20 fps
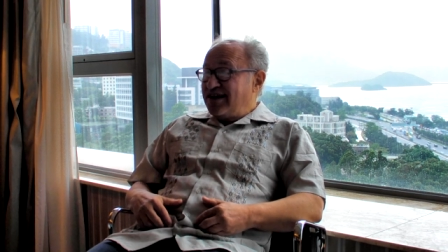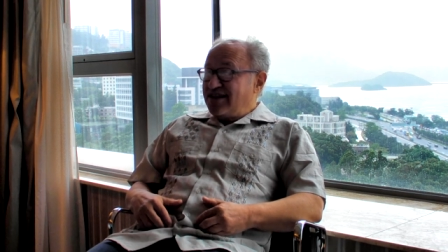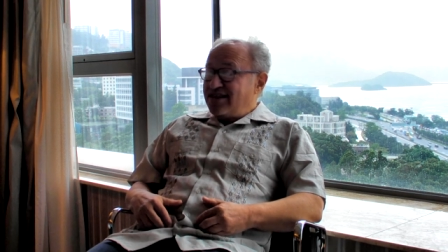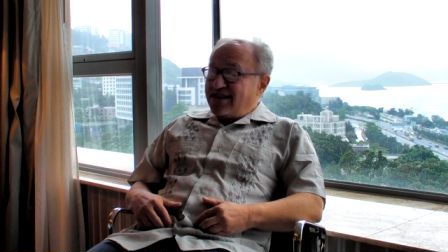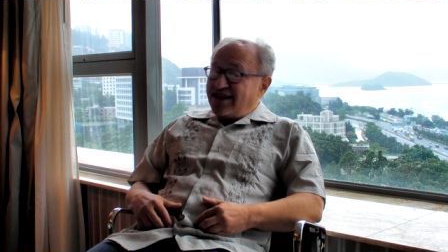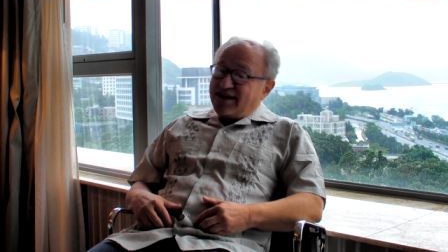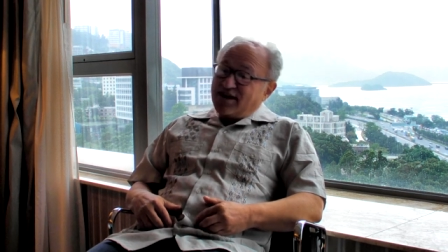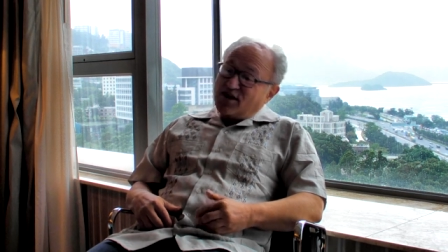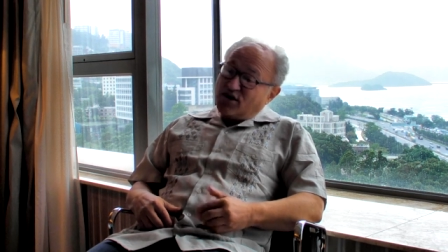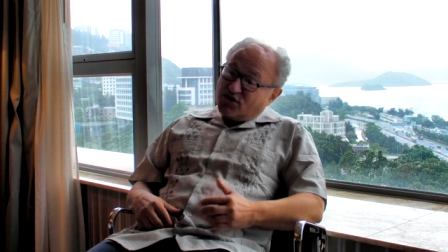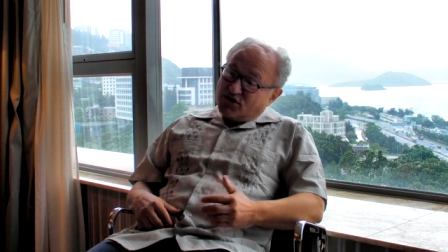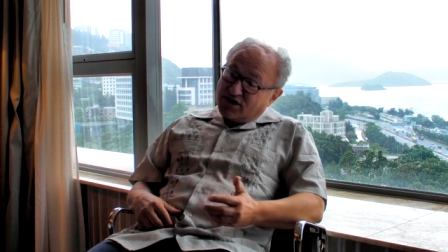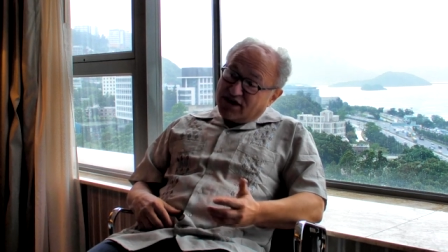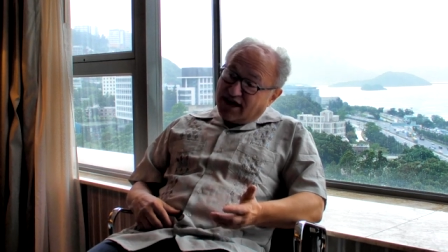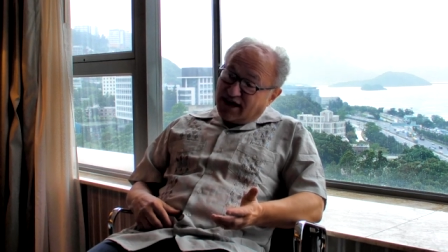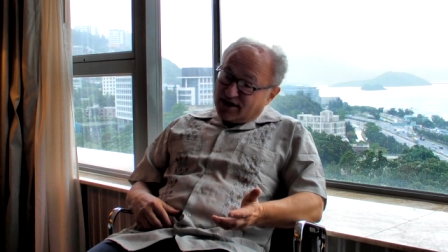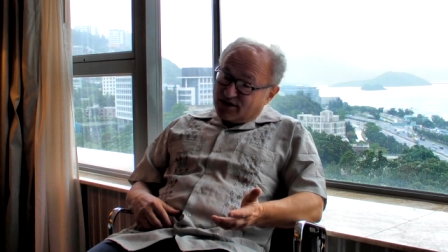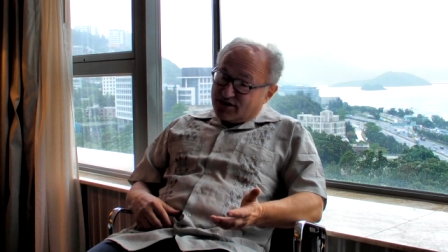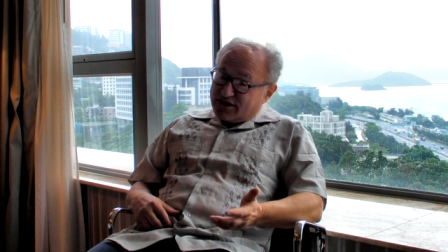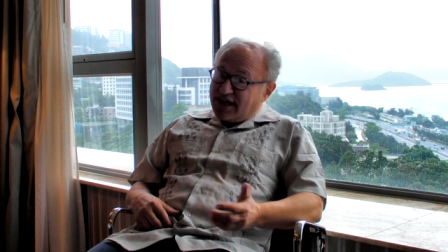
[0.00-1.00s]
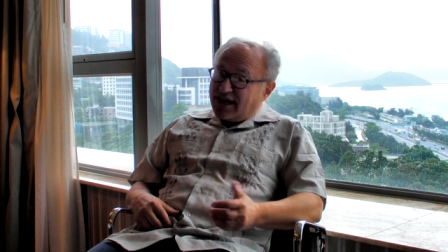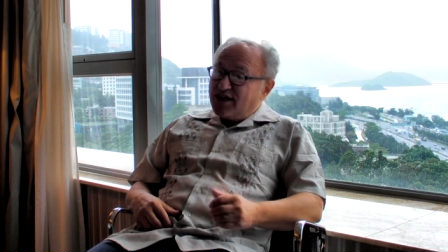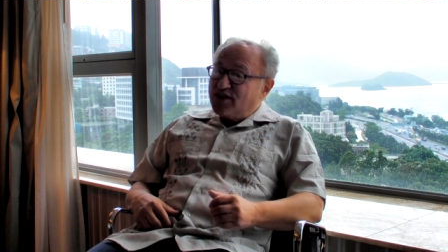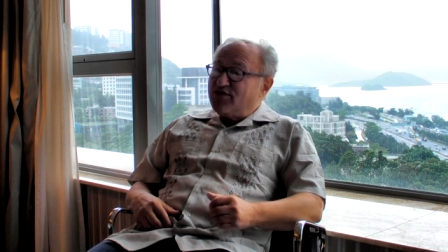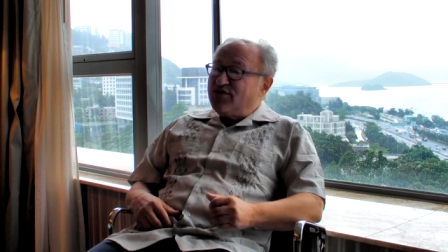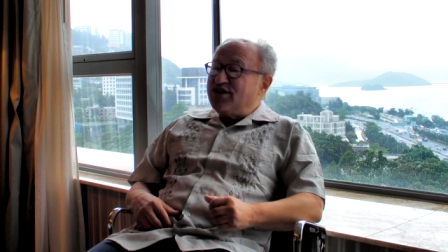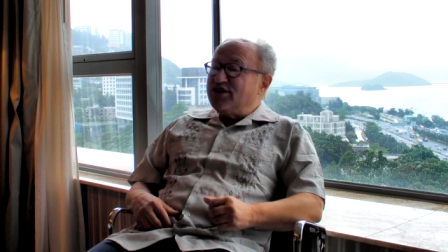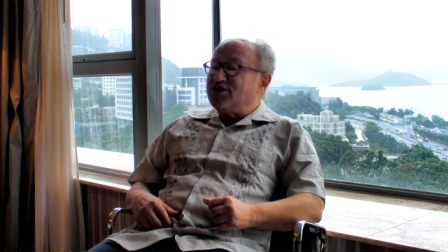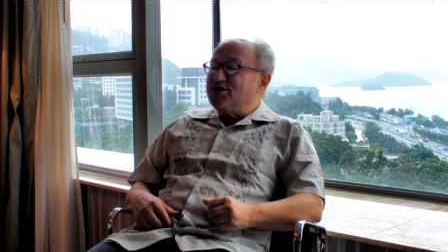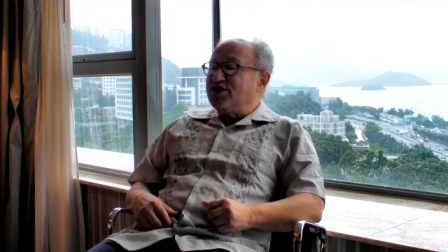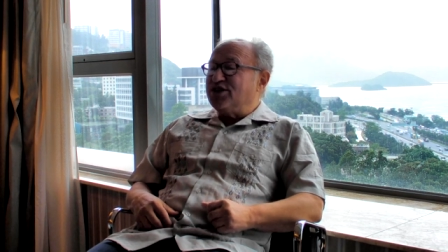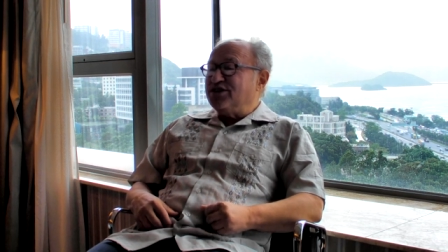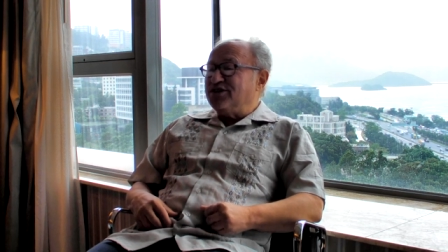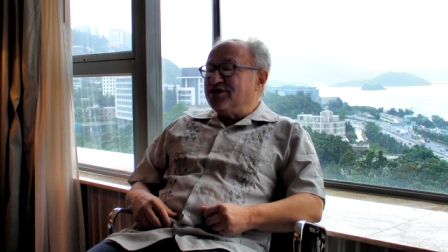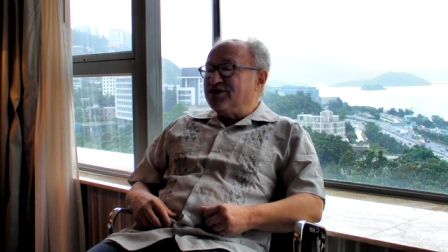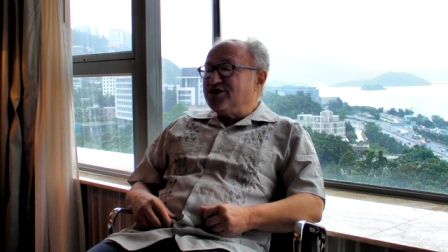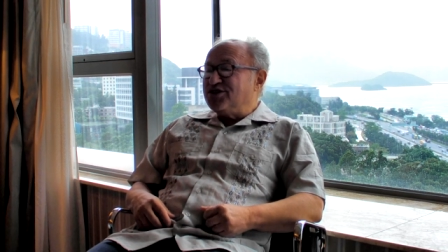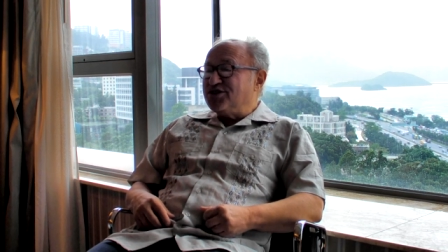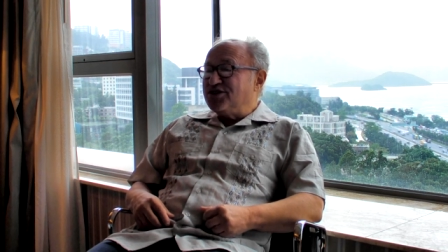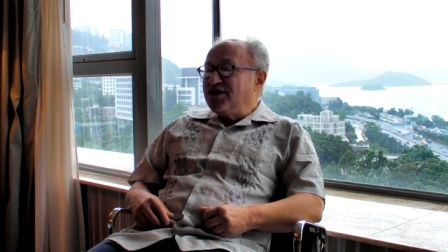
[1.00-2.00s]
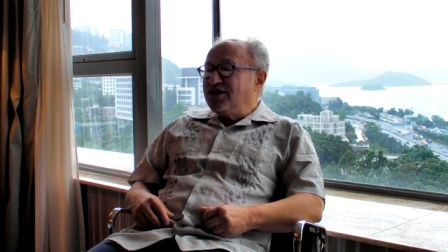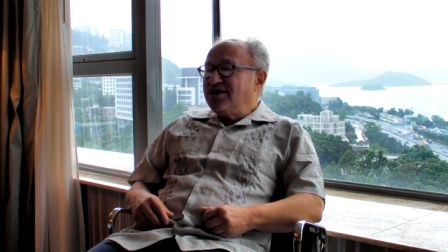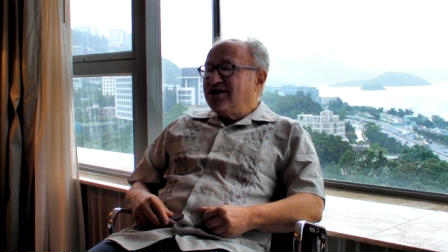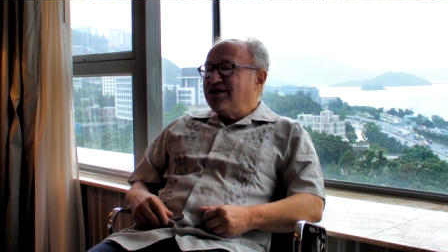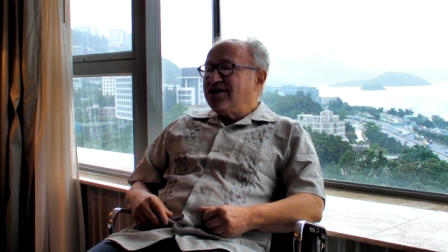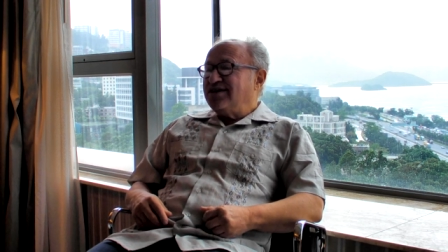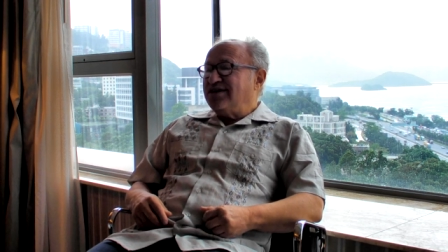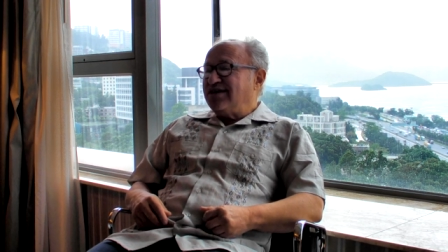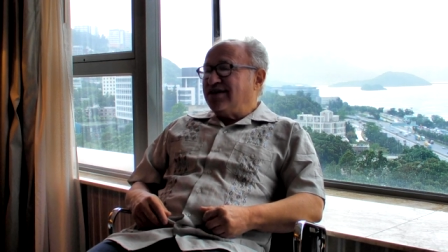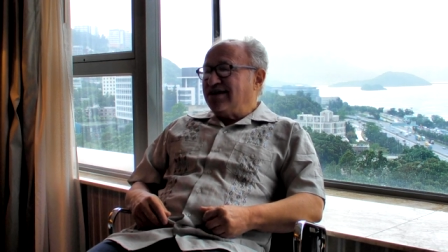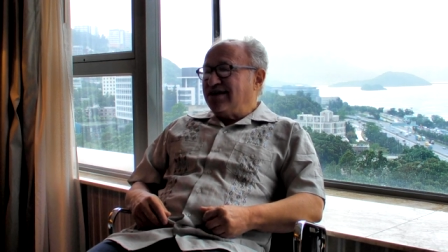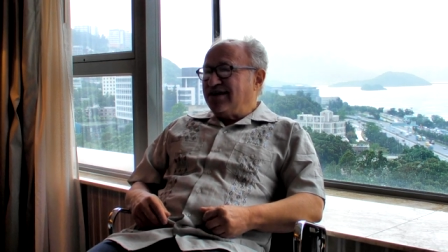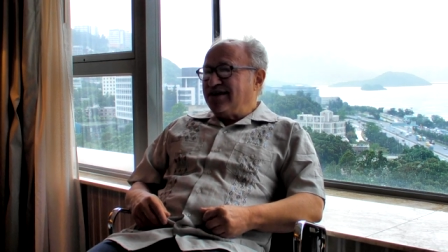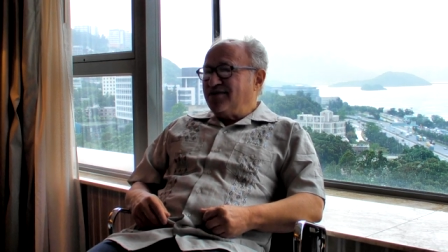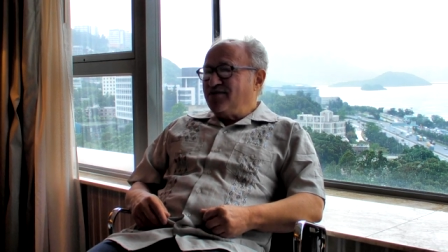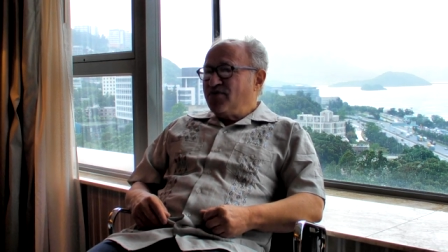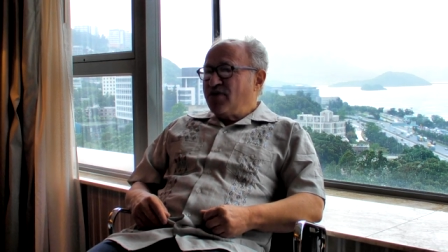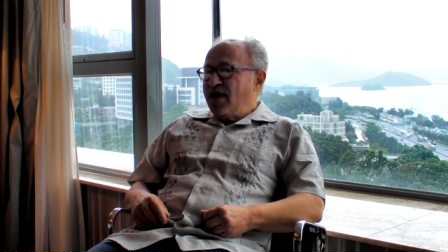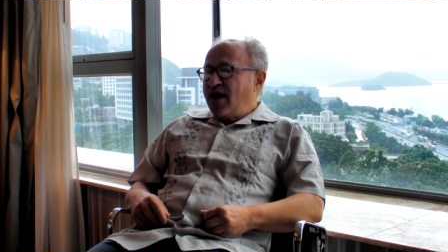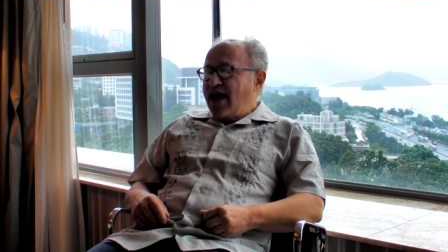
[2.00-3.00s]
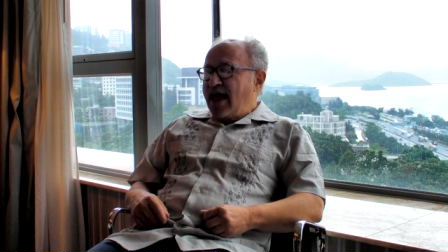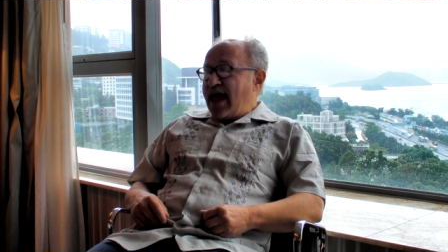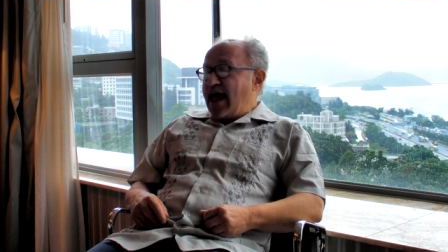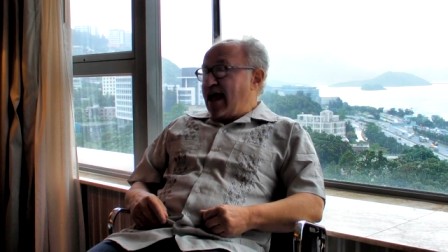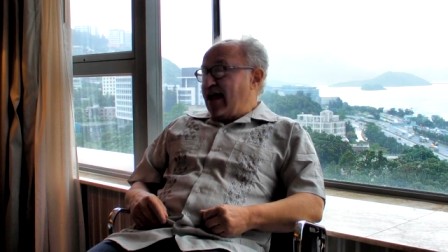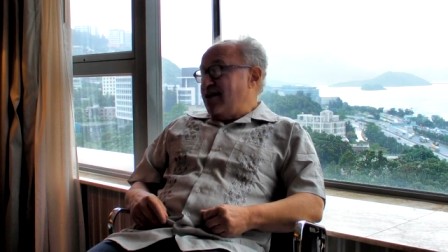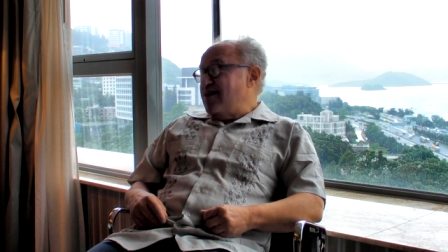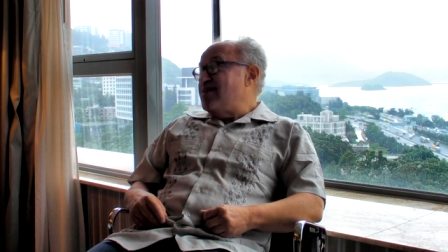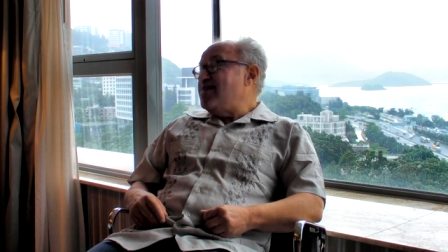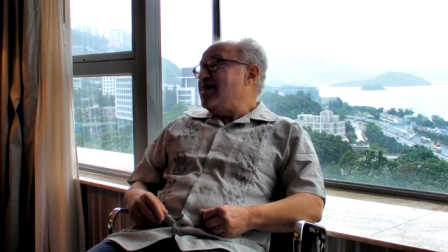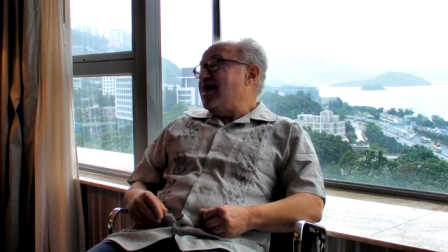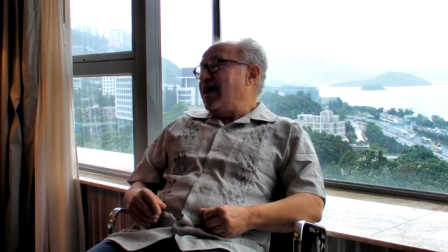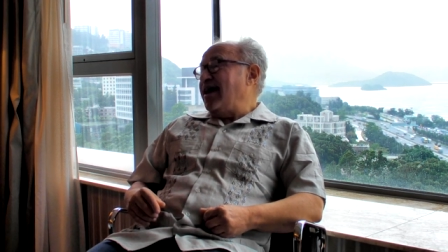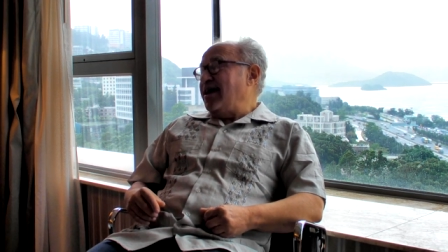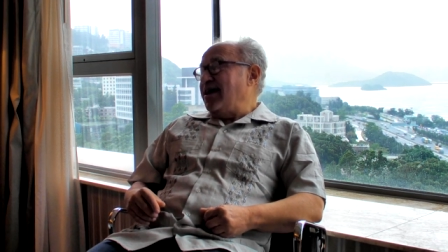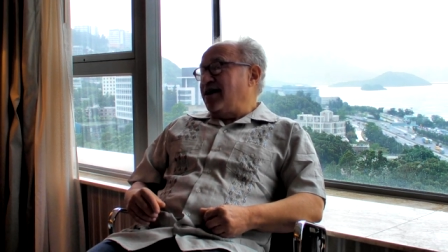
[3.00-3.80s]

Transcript: They own color televisions, uh, and they